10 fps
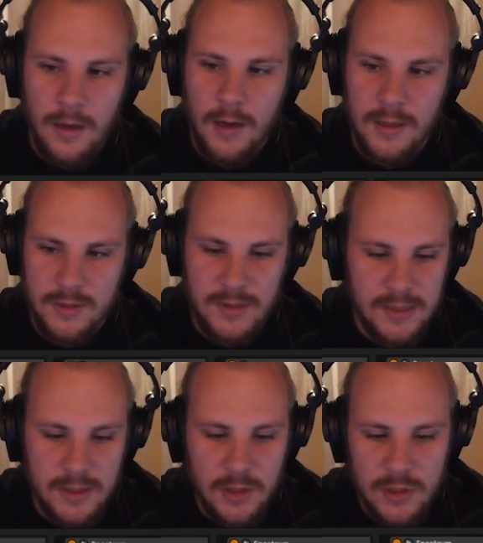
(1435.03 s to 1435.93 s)
So
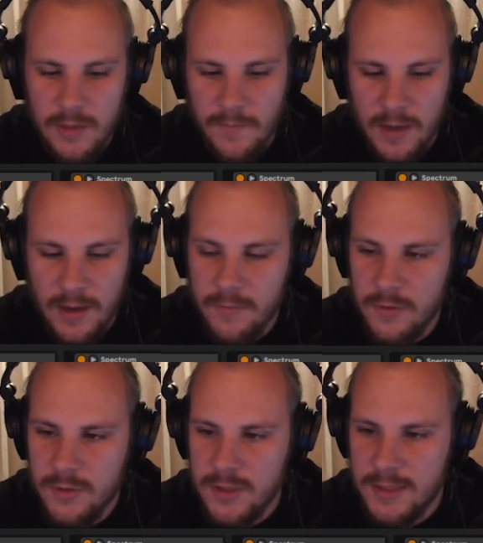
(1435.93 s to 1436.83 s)
this is not something I've
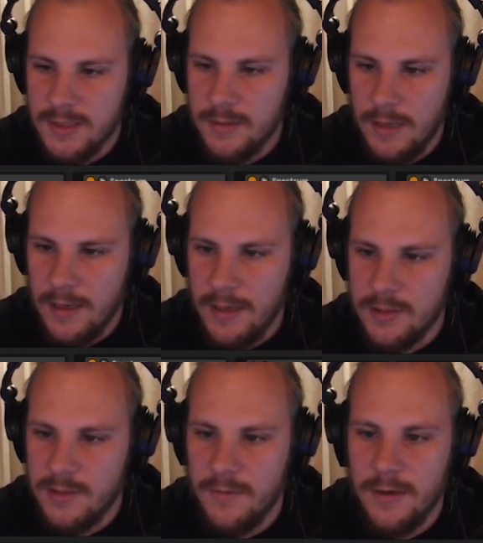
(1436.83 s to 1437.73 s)
used. This is
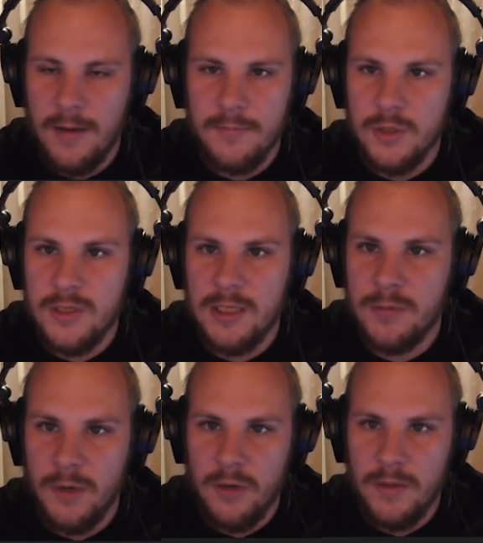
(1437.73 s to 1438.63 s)
again something I'm just
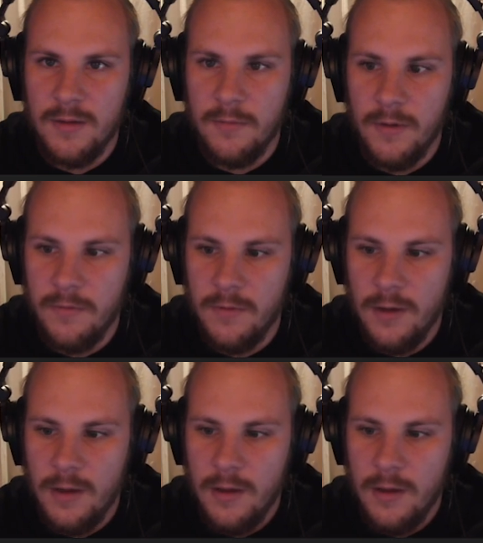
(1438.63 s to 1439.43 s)
experimenting with.